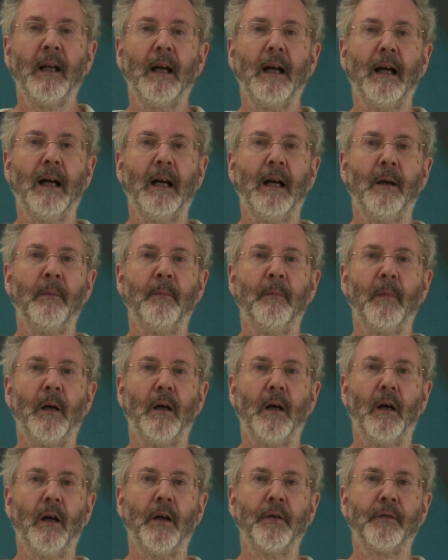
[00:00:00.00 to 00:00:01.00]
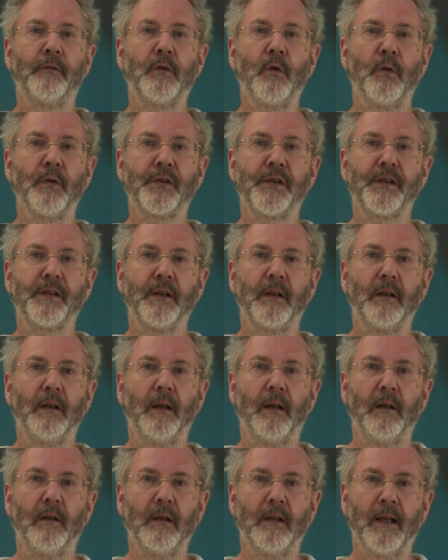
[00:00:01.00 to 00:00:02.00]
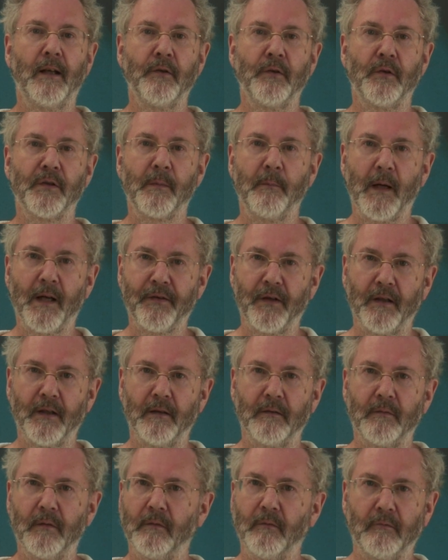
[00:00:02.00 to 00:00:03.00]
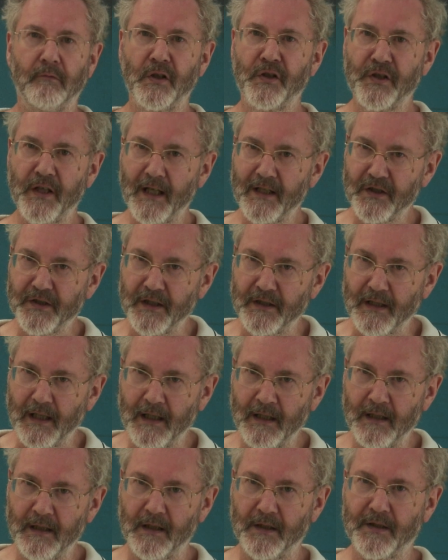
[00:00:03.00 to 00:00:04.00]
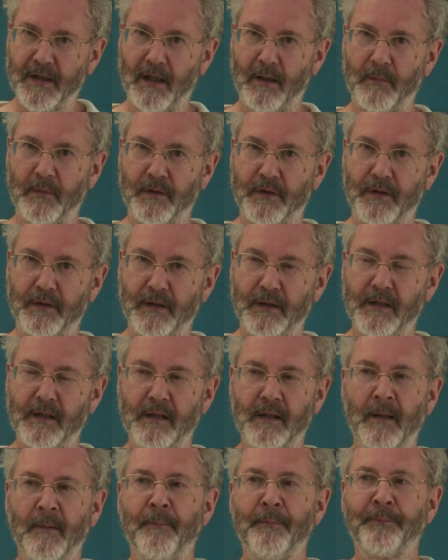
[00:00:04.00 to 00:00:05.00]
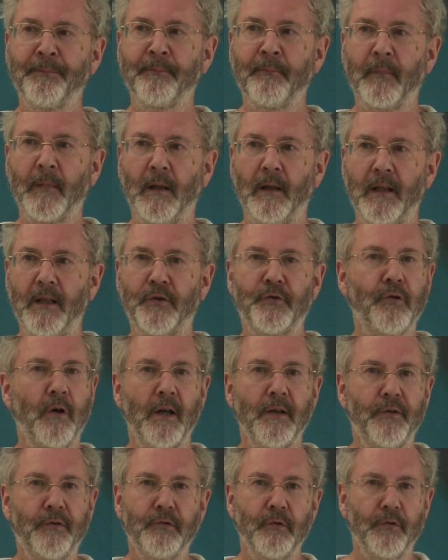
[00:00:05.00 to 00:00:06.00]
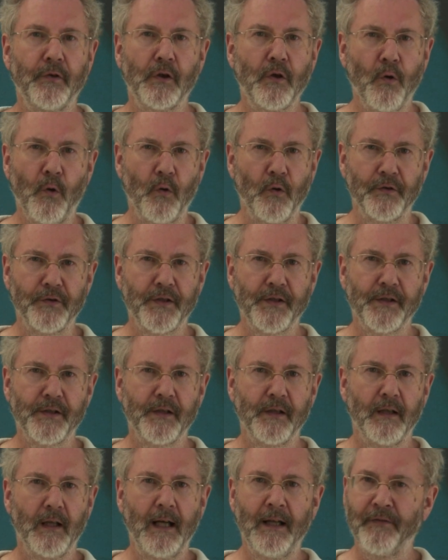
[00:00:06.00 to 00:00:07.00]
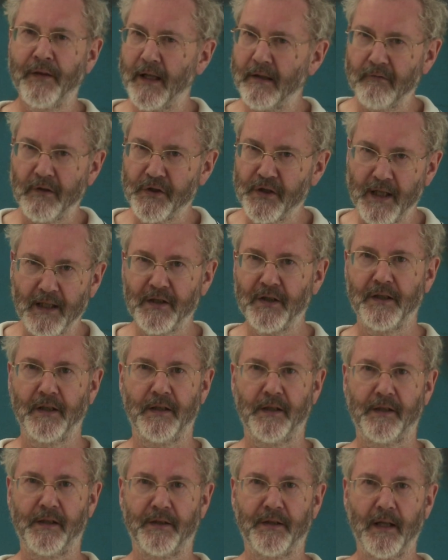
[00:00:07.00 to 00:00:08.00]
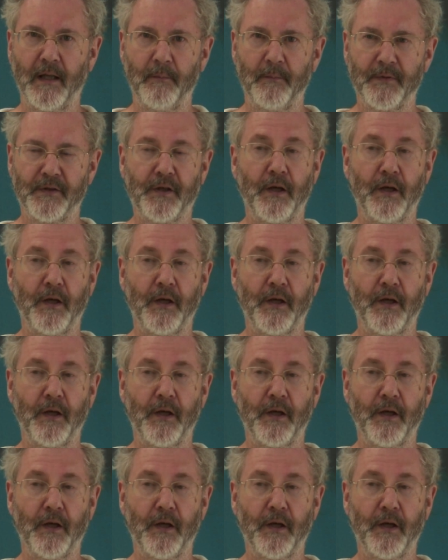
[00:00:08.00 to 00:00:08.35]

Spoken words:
And of course, Leonor's mother rejected any attempt to this. He tried through the courts, and they rejected his attempt.